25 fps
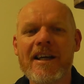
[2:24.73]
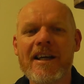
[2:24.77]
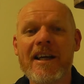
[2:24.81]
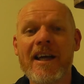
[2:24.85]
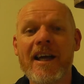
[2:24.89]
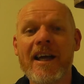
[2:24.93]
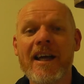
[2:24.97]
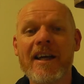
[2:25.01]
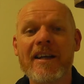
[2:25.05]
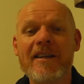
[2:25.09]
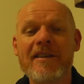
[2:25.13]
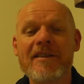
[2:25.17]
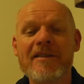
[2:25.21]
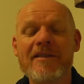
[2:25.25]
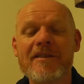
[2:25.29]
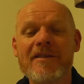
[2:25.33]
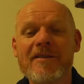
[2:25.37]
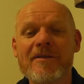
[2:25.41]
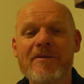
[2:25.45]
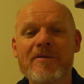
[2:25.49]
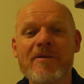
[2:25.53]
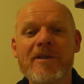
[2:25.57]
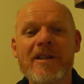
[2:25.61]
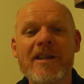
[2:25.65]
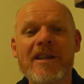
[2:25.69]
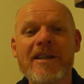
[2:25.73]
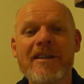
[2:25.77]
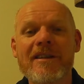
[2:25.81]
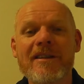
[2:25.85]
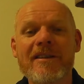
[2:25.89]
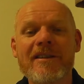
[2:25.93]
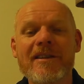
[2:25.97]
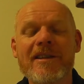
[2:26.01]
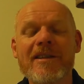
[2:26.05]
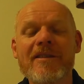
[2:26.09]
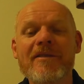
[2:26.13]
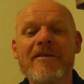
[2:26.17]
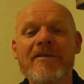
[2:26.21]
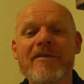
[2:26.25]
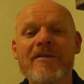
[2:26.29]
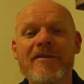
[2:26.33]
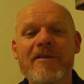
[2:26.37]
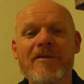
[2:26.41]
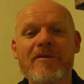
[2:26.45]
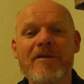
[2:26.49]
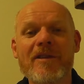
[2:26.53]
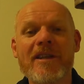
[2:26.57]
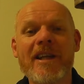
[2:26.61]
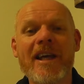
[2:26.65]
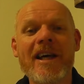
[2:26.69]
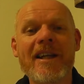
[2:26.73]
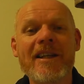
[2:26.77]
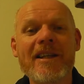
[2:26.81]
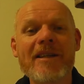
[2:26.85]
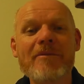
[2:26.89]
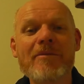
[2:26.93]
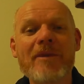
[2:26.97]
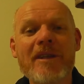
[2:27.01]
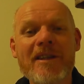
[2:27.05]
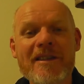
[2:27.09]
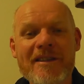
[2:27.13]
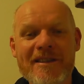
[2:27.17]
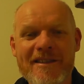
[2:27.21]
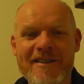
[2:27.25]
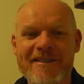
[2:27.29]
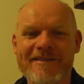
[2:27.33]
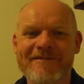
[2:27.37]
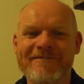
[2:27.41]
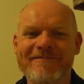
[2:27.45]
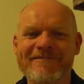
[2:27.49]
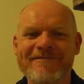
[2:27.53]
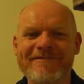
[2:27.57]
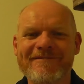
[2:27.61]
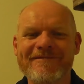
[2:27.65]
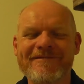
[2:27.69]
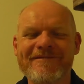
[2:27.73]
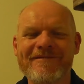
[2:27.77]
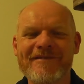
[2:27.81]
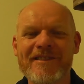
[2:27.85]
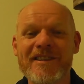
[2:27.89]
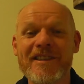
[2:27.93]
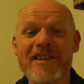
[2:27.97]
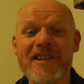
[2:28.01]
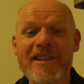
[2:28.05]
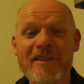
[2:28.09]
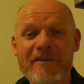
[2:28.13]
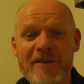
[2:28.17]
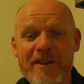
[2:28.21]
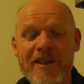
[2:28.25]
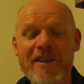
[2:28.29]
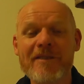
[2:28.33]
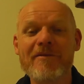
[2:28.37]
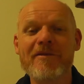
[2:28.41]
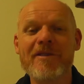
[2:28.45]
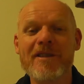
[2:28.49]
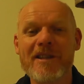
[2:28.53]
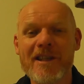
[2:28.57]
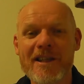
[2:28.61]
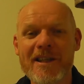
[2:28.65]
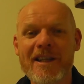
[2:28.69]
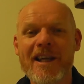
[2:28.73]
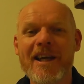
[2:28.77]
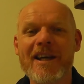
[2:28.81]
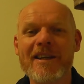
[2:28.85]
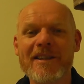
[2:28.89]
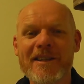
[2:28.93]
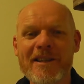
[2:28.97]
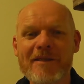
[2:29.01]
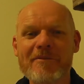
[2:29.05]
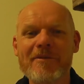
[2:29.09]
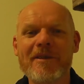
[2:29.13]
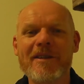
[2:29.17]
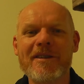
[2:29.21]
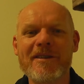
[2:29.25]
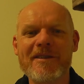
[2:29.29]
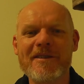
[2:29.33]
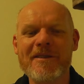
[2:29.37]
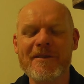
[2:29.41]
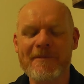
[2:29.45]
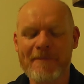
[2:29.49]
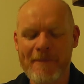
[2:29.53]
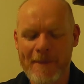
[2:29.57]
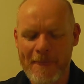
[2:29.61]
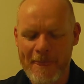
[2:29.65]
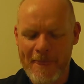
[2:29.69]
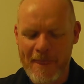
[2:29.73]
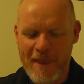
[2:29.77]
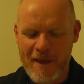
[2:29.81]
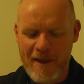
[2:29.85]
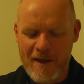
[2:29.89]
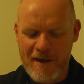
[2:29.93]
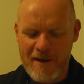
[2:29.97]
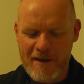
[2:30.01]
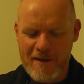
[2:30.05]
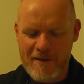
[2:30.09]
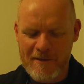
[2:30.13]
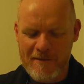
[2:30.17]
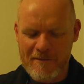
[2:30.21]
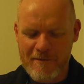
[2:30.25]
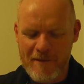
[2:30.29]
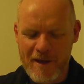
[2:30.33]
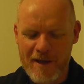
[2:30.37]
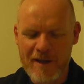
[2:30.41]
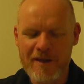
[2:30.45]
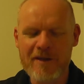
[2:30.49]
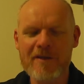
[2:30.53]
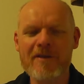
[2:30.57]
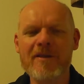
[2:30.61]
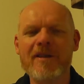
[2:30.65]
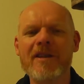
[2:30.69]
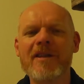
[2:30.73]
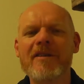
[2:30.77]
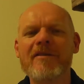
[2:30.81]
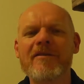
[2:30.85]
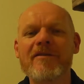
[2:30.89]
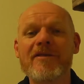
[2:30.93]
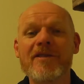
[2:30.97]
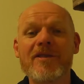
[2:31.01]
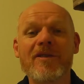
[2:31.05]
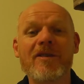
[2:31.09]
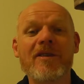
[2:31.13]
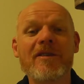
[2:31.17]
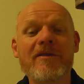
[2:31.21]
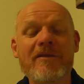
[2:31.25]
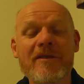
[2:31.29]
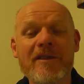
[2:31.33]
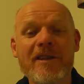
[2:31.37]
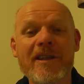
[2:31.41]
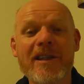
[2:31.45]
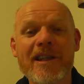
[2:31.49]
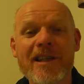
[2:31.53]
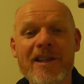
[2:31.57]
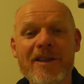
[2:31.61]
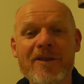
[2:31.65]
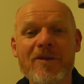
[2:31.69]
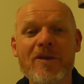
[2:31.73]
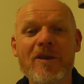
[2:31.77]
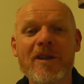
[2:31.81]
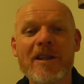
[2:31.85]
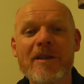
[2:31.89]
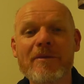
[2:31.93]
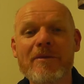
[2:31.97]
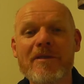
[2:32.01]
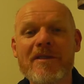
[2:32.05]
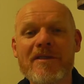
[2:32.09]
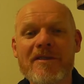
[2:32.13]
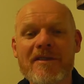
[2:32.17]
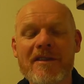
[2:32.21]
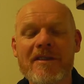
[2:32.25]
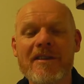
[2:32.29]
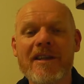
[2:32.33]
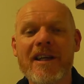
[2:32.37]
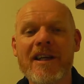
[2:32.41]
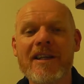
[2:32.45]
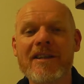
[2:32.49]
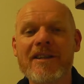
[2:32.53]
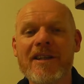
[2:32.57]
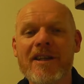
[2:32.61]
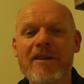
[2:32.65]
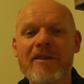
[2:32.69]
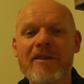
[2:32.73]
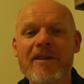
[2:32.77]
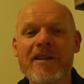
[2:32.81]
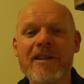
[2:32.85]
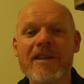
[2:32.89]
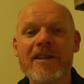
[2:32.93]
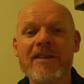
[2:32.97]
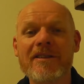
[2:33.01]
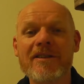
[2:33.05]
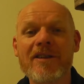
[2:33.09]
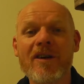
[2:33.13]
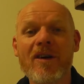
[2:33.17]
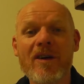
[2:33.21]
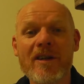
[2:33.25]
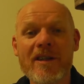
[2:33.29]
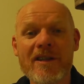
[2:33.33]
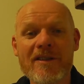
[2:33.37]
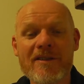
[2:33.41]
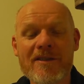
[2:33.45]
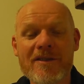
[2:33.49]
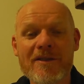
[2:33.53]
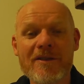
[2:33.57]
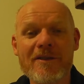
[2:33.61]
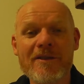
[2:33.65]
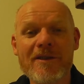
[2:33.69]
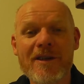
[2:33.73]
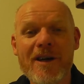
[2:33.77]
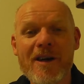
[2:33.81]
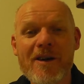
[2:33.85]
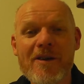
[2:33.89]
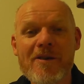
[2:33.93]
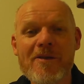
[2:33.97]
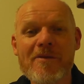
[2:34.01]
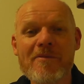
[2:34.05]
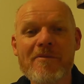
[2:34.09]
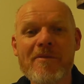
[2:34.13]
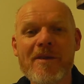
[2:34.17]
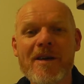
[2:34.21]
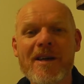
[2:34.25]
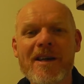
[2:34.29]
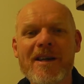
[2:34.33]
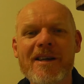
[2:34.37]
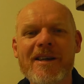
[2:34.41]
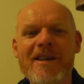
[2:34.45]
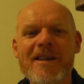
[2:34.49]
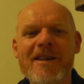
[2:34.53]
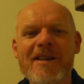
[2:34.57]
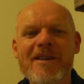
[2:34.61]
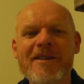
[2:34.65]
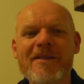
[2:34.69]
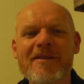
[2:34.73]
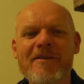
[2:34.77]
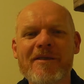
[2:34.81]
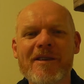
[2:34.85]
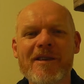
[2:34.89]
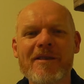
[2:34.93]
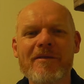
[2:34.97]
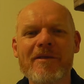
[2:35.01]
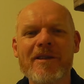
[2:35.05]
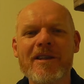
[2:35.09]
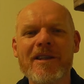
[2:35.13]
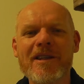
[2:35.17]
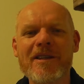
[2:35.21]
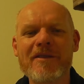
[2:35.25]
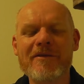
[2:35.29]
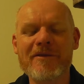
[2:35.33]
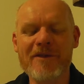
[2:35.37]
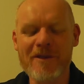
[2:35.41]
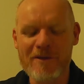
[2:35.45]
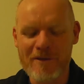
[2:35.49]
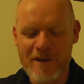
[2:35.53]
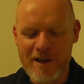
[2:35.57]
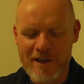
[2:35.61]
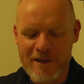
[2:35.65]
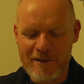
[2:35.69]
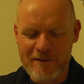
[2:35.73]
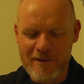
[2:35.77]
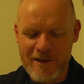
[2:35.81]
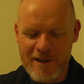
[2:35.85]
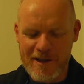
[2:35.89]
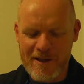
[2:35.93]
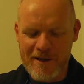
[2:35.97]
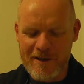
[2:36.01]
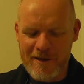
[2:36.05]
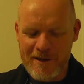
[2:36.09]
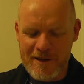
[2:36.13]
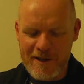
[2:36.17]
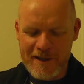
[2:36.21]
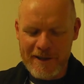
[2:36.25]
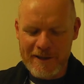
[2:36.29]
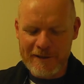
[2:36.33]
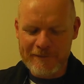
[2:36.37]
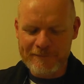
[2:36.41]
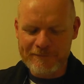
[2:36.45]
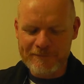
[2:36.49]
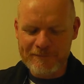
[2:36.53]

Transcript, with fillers: And we live with our limits we're living within our limits. May you live joyfully in your limits today, knowing that God is your home, whether we live or whether we die.